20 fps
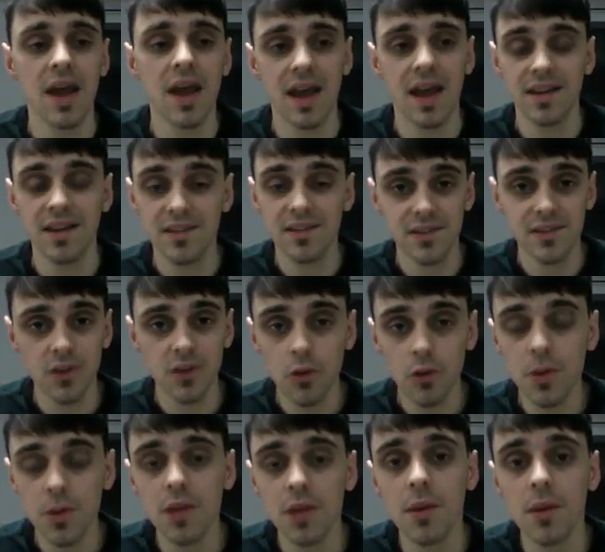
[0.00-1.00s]
And there's so
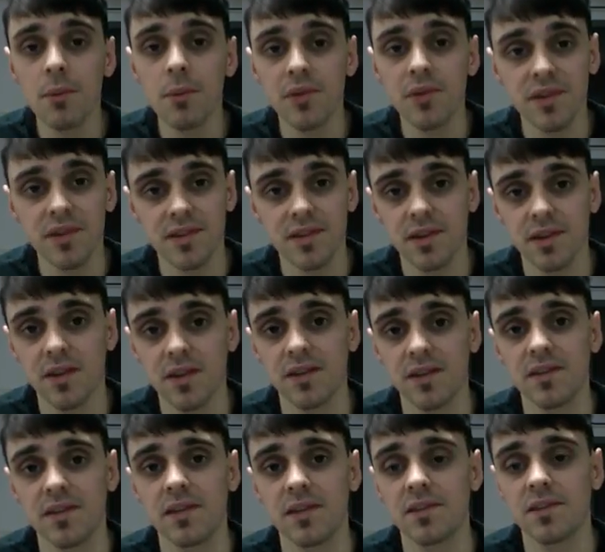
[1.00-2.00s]
many members inside the
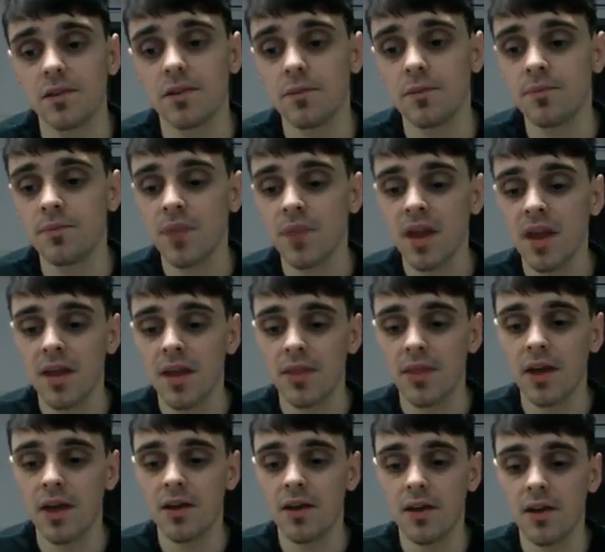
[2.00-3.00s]
system
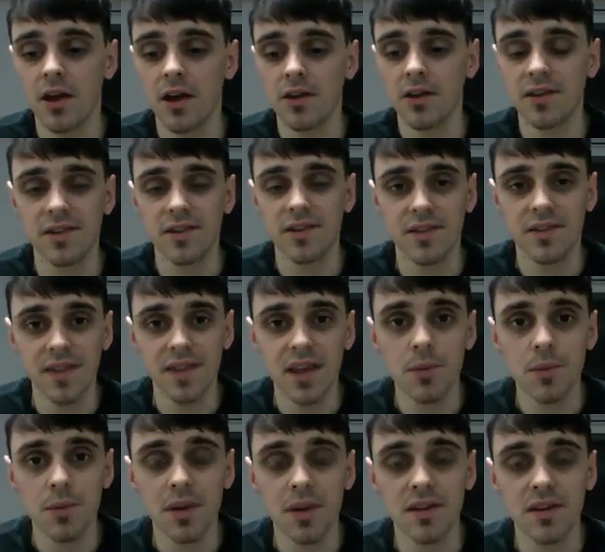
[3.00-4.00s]
that the
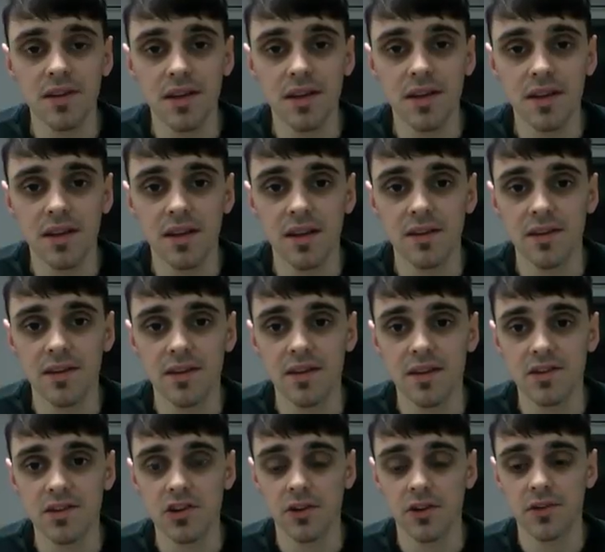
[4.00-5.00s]
sustainability in this
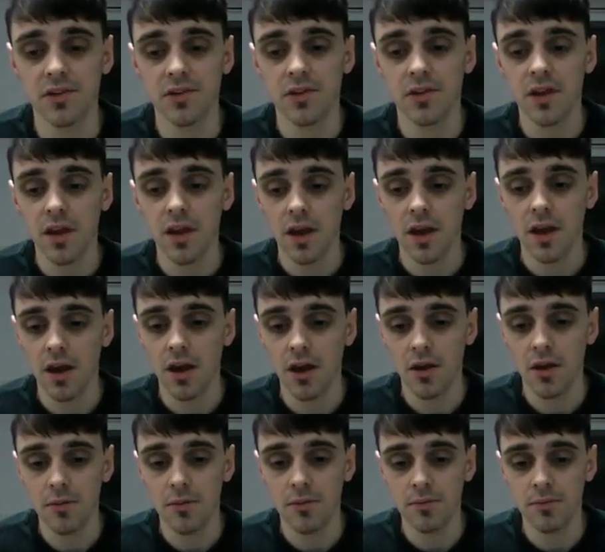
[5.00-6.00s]
is just
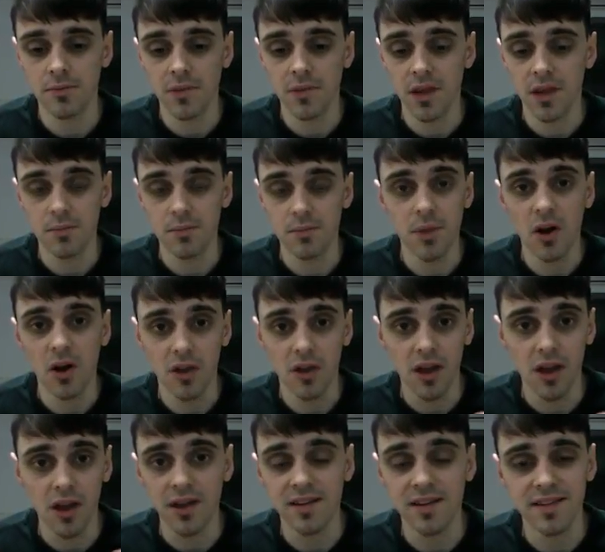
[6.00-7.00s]
like bar
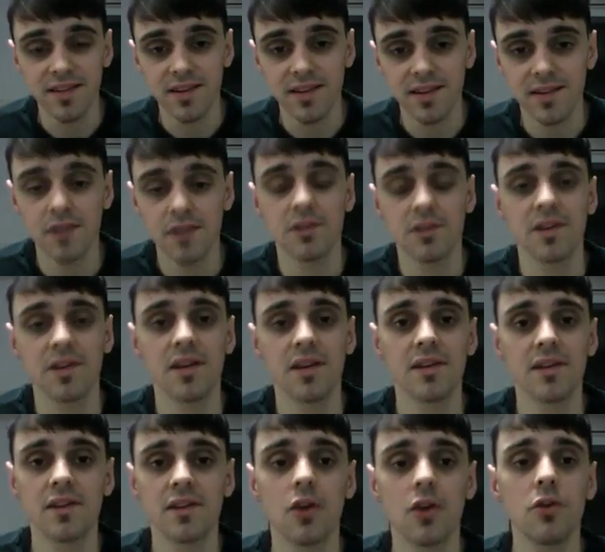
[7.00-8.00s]
none. It's seriously,
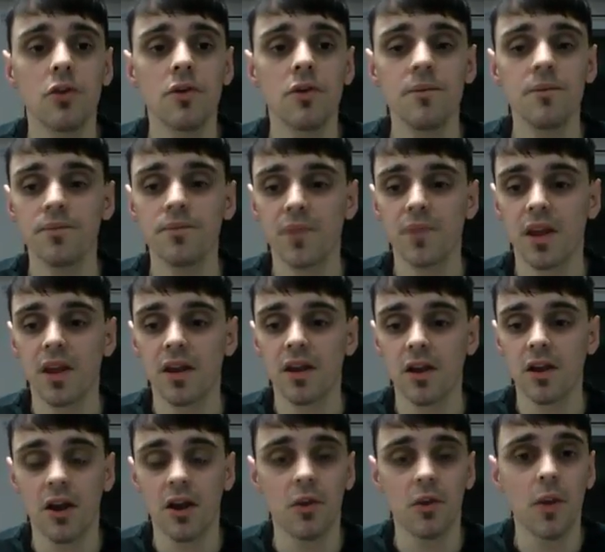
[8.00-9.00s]
there's no
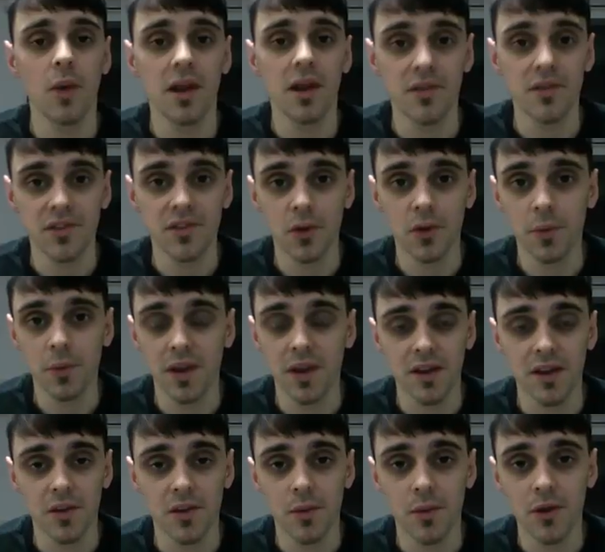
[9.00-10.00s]
kind of way of stopping
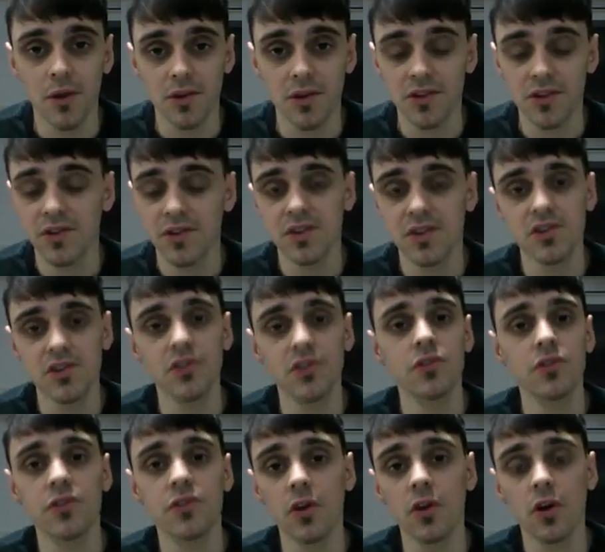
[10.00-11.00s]
it at the moment, because there's
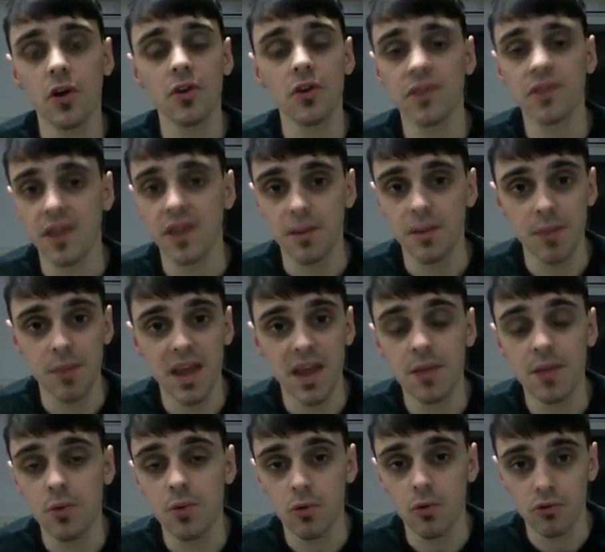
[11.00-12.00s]
just constantly
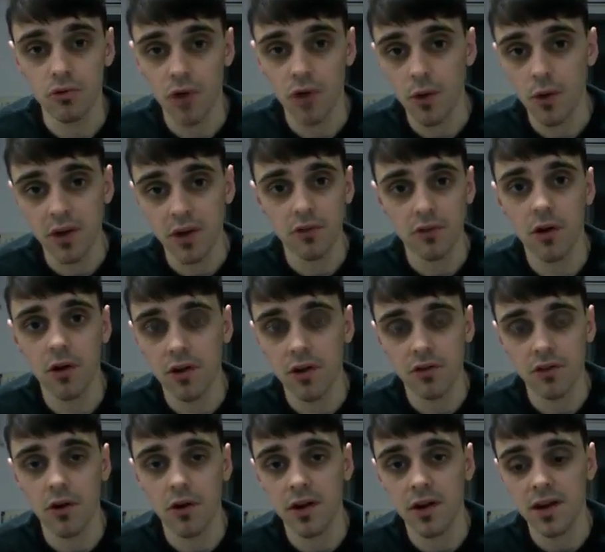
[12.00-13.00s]
people growing and growing
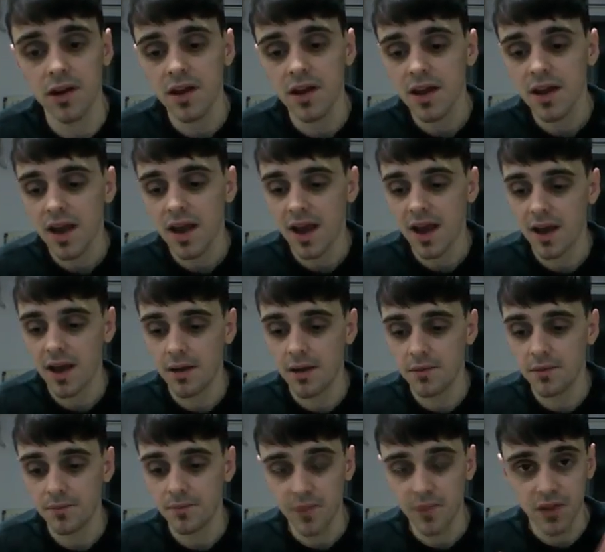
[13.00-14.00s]
and growing,
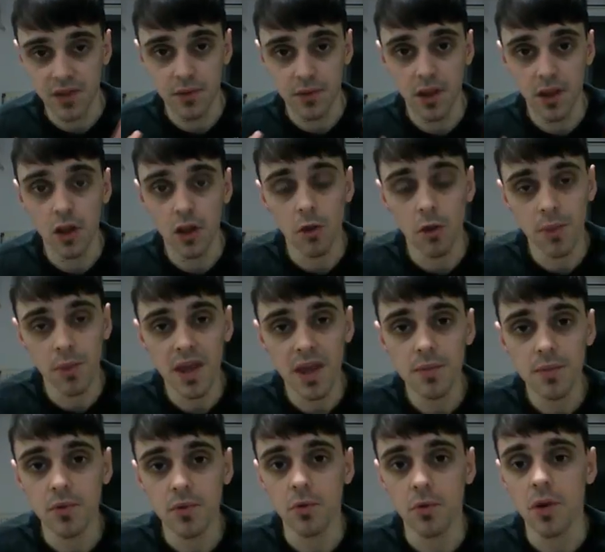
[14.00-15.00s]
and there's a lot of
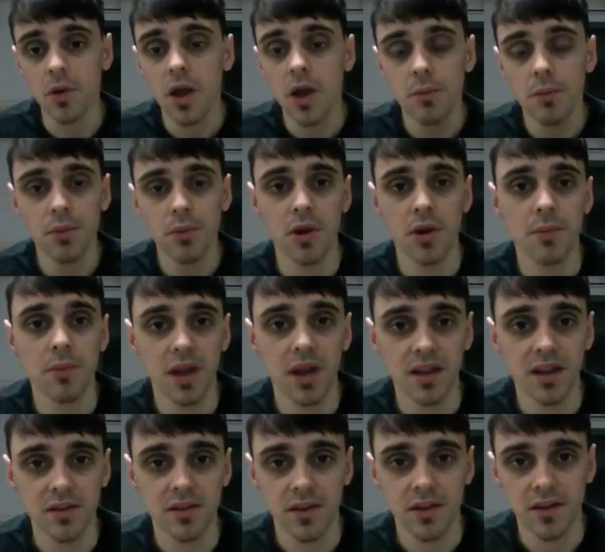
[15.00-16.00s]
people putting
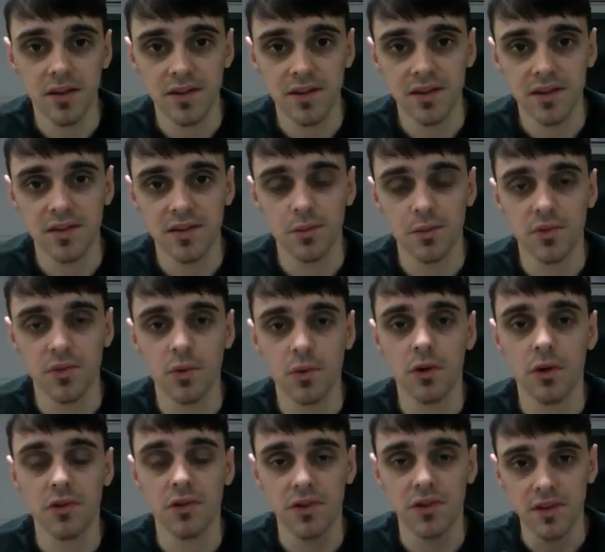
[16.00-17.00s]
money into the system as
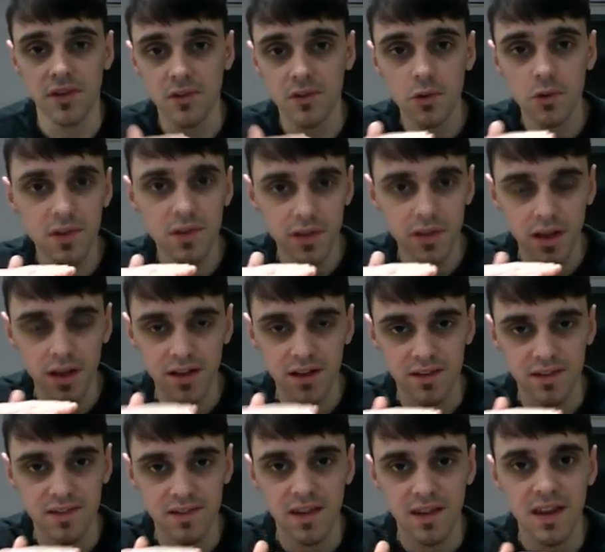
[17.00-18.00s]
well. So there's always like a
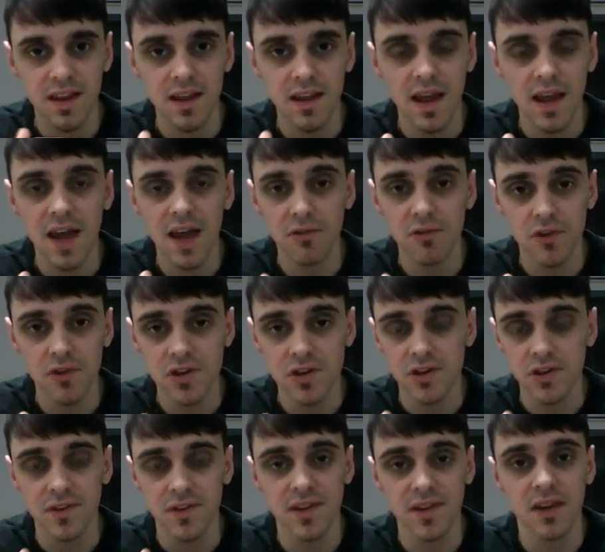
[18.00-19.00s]
steady average
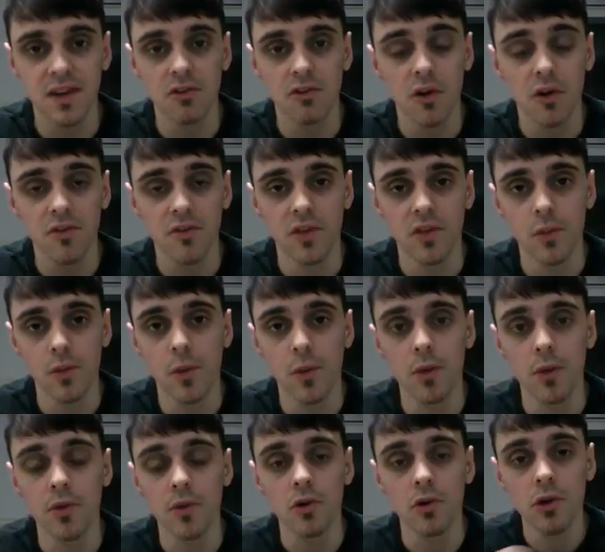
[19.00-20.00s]
and a steady growth at the
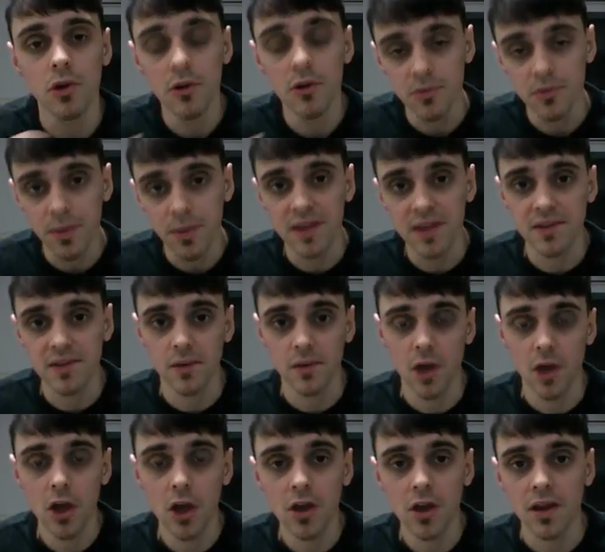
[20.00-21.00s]
moment, although it's based
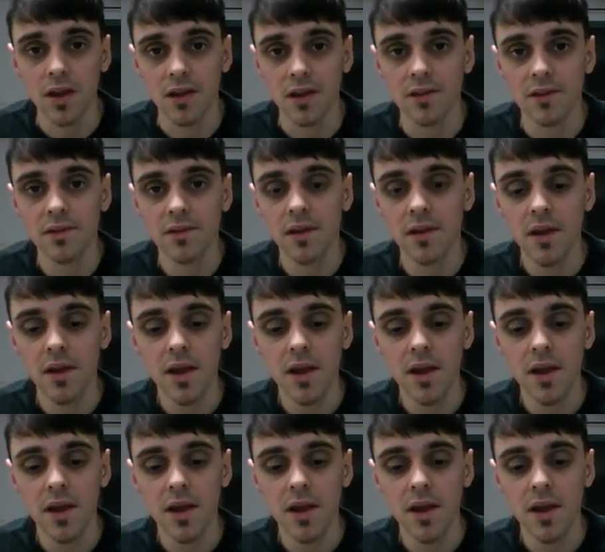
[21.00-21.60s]
on earnings.